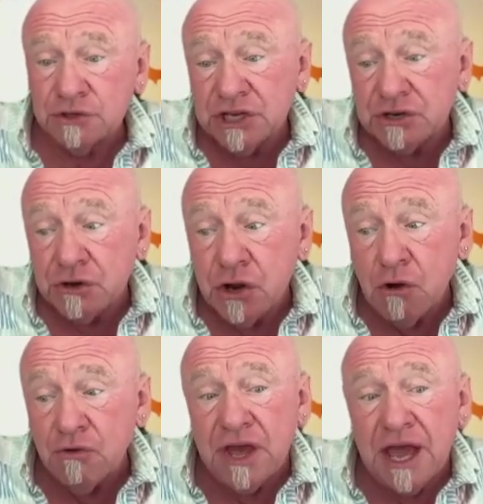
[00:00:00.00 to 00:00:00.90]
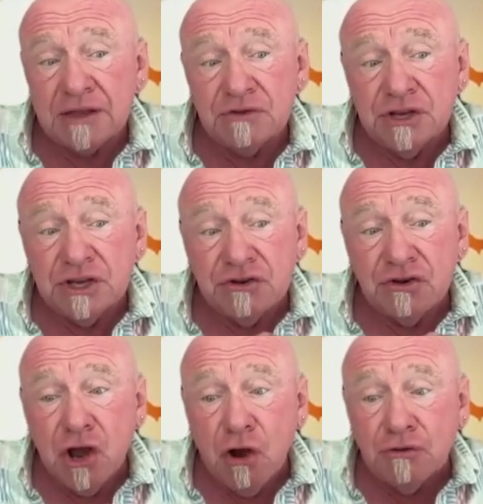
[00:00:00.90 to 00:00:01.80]
You need to know that. You need to
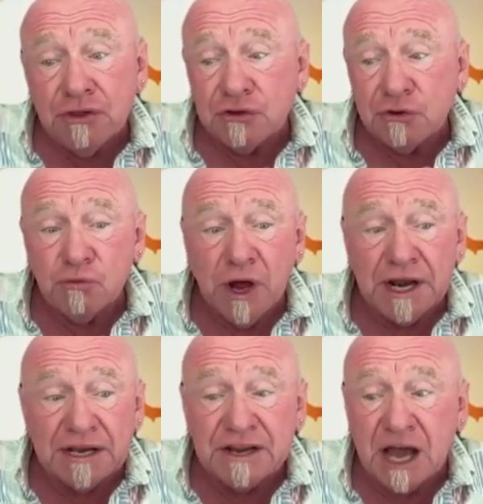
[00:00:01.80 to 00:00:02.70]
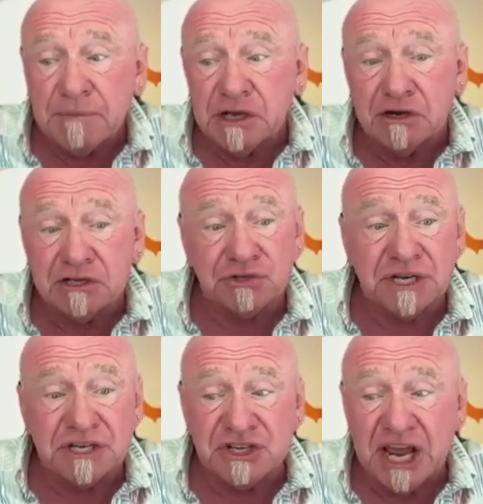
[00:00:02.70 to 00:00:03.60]
know that you're running not because
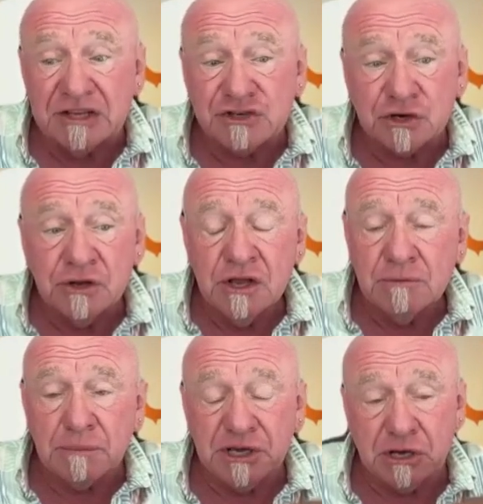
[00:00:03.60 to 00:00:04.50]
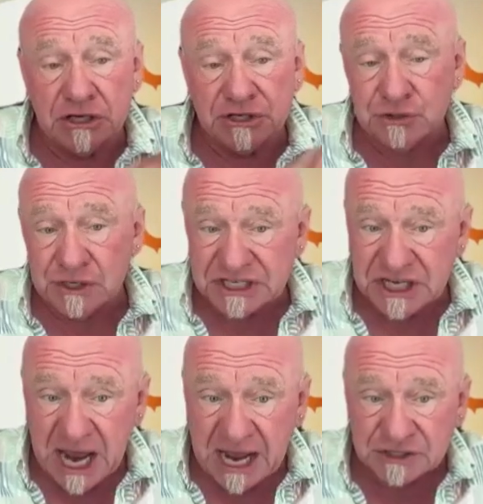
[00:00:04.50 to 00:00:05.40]
you're in danger, but because you're
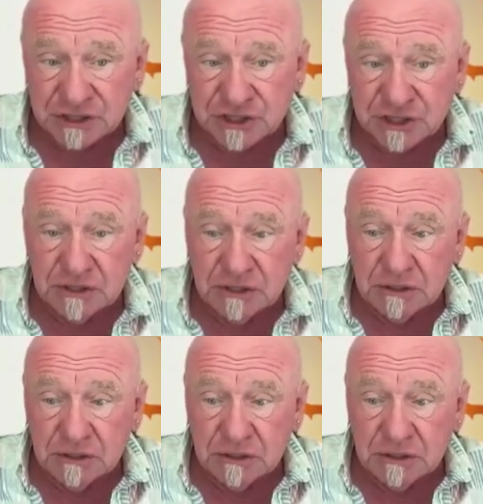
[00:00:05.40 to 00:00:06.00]
attached.